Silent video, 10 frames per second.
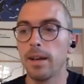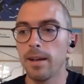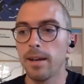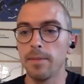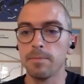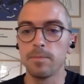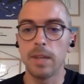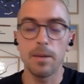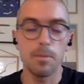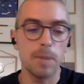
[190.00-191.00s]

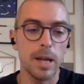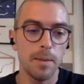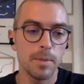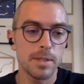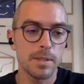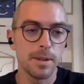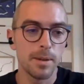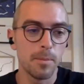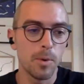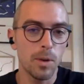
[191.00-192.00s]
my name is
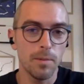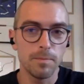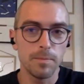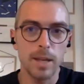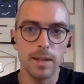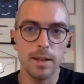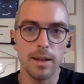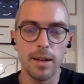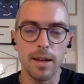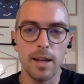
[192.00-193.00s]
Morten, and
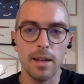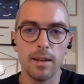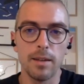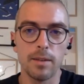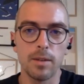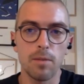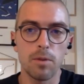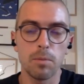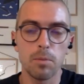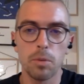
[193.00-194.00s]
I come
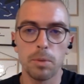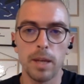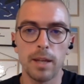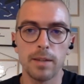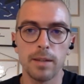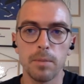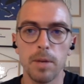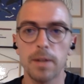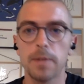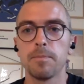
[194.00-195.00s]
from Copenhagen,
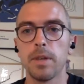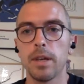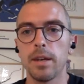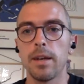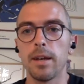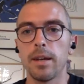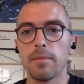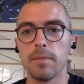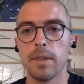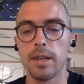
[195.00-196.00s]
Denmark.
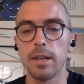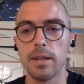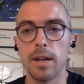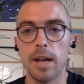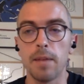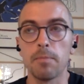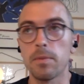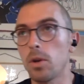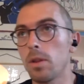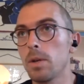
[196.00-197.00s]
I'm
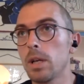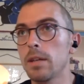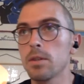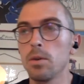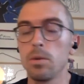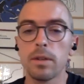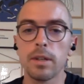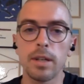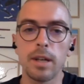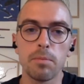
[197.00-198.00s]
33 years old,
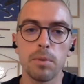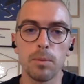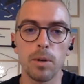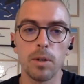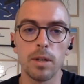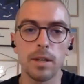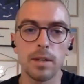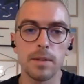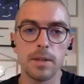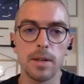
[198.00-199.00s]
and I've been working
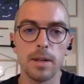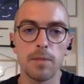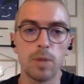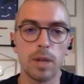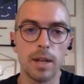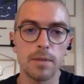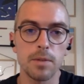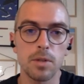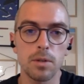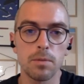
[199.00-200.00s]
as a freelance
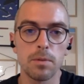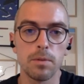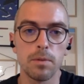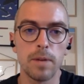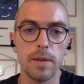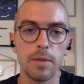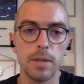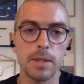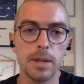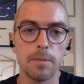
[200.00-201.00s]
photographer for 5
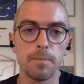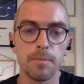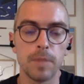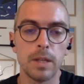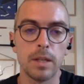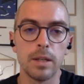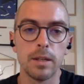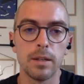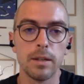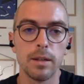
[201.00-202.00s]
years now.
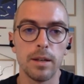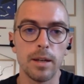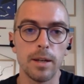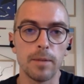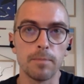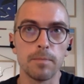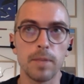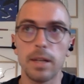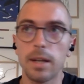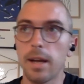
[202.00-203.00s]

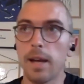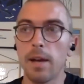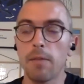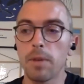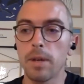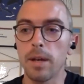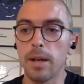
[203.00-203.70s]
And then I have